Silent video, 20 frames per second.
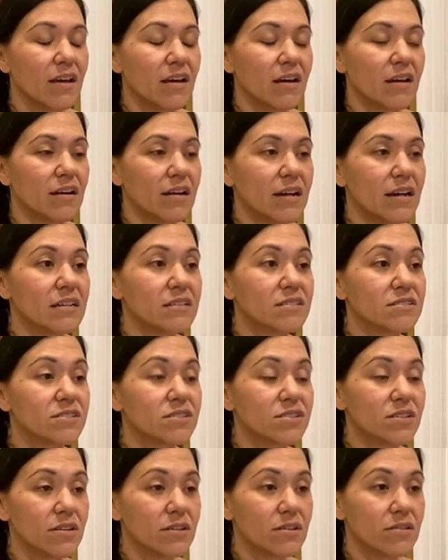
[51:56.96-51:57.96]
All right,
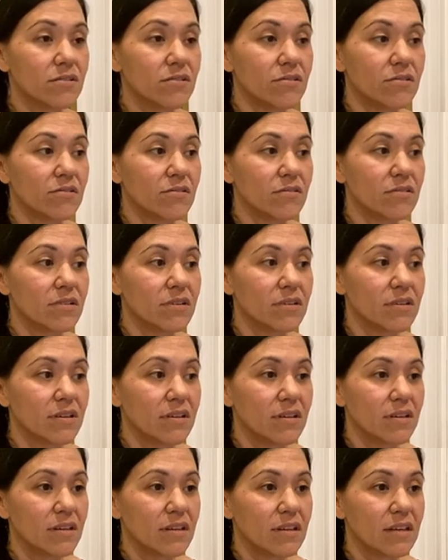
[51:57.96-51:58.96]
two
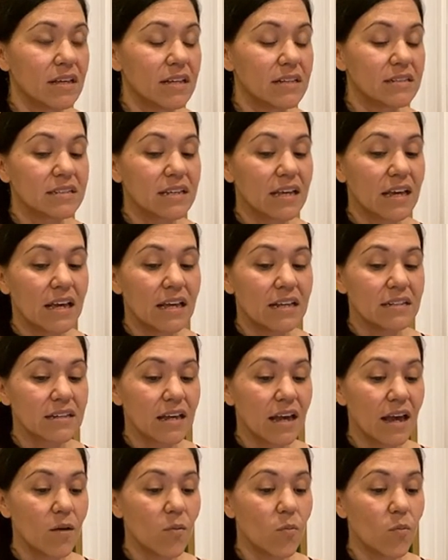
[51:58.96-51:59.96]
is that
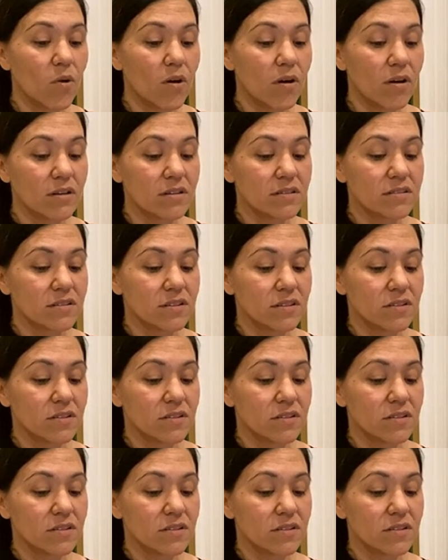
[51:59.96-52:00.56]
I want